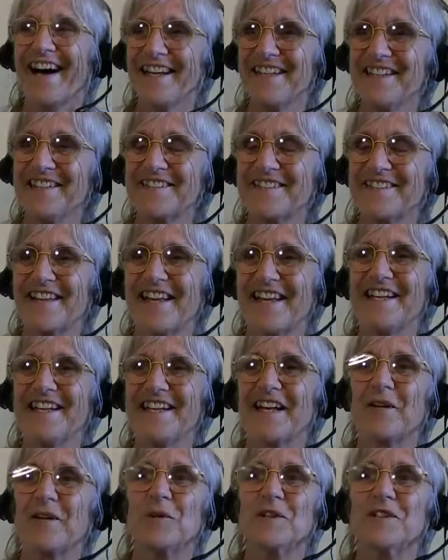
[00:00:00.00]
I did say
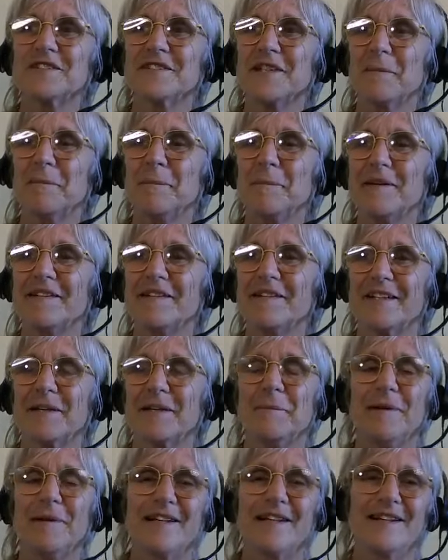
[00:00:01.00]
that. There was some
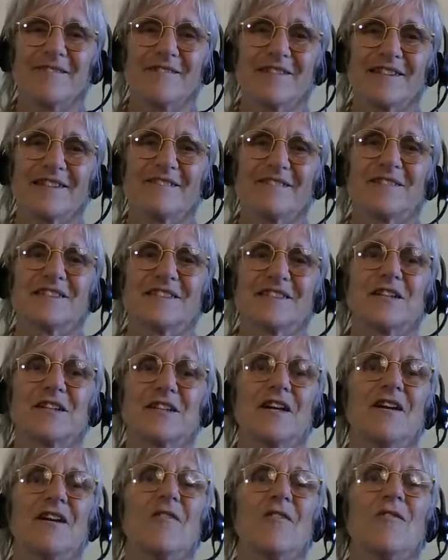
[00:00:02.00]
somebody what was
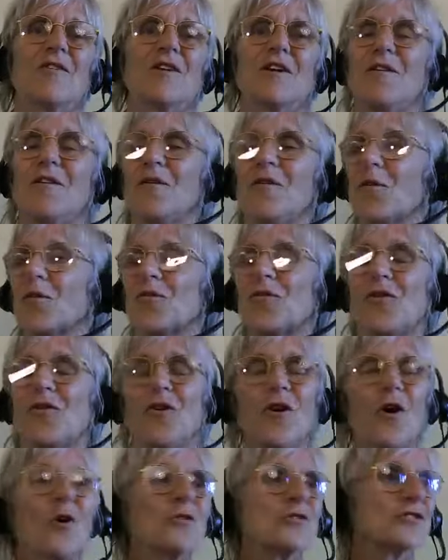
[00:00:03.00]
a, a,
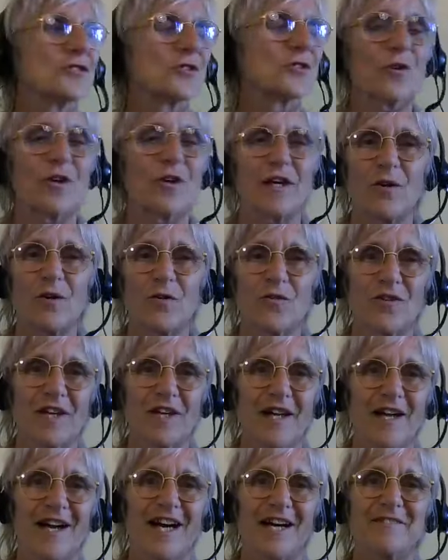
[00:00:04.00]
long story. I
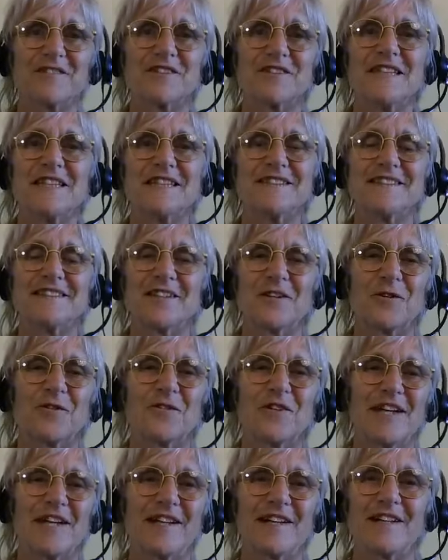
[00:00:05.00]
was listening
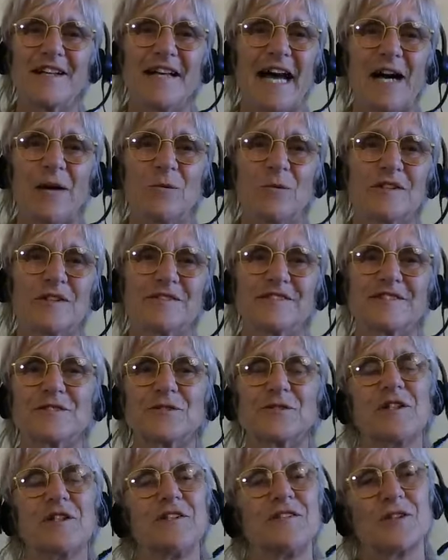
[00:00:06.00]
already an hour
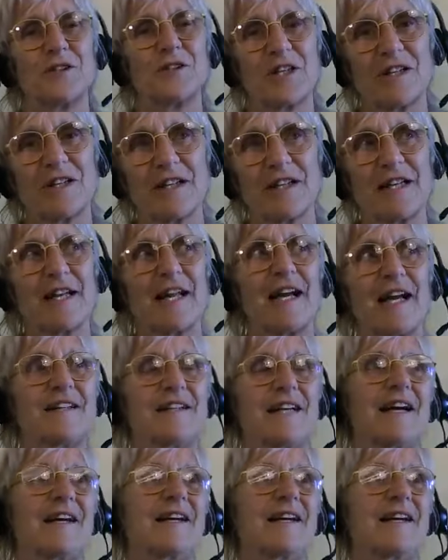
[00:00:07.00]
to, to her and like